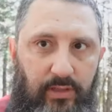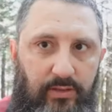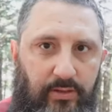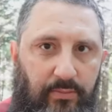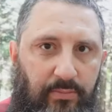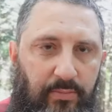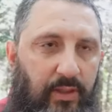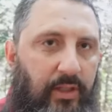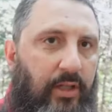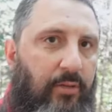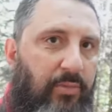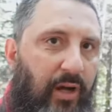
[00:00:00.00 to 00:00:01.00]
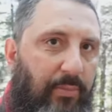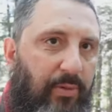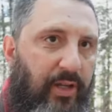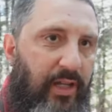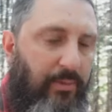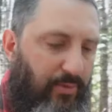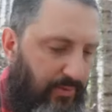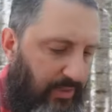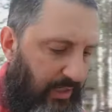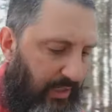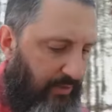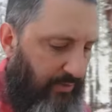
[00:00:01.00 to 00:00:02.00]
That's a proper name of a
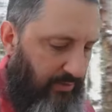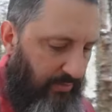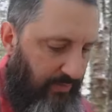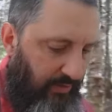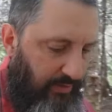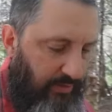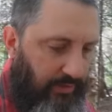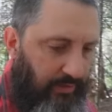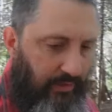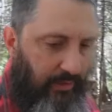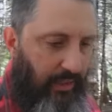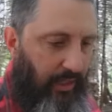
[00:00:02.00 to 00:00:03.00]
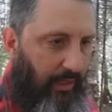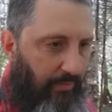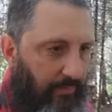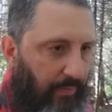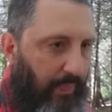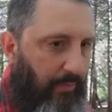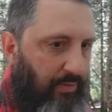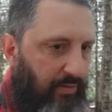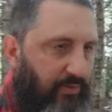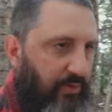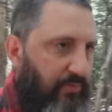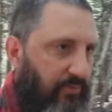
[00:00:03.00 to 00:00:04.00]
guy or something. Um, but
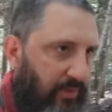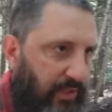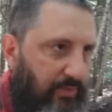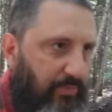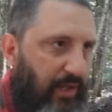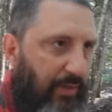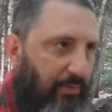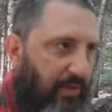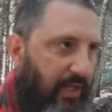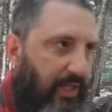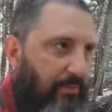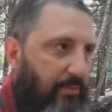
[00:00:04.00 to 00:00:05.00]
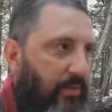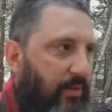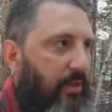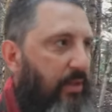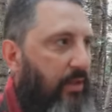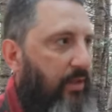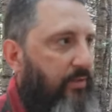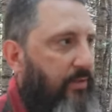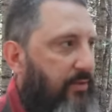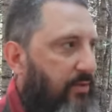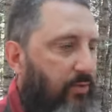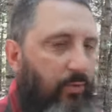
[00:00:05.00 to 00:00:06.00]
if you forget the proper name,
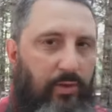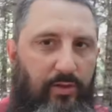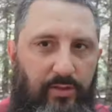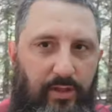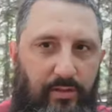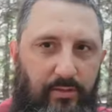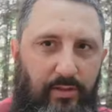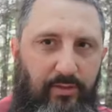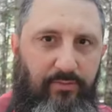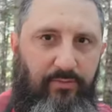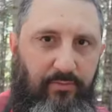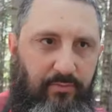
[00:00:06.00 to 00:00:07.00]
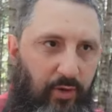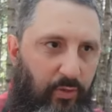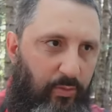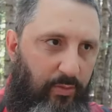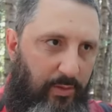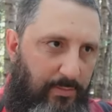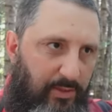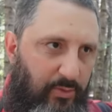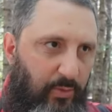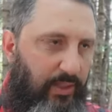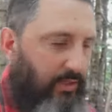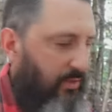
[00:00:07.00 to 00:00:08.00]
the two words that, it, that vote would be
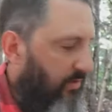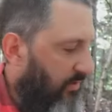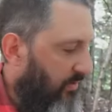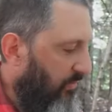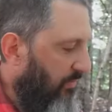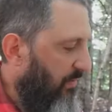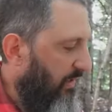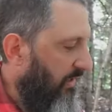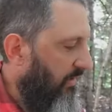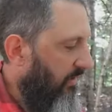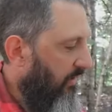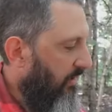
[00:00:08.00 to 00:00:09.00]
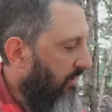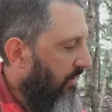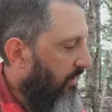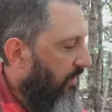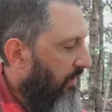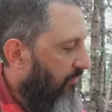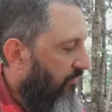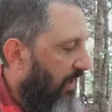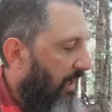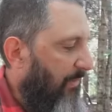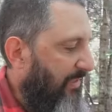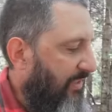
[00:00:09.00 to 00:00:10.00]
between would be
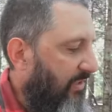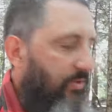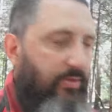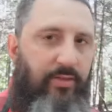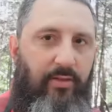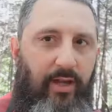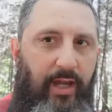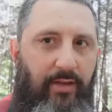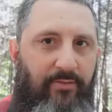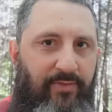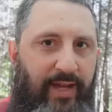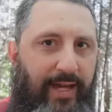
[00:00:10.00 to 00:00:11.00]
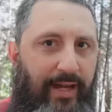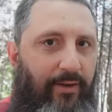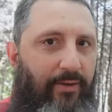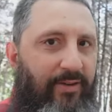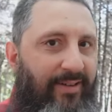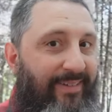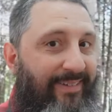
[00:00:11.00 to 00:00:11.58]
vomiteth and vow.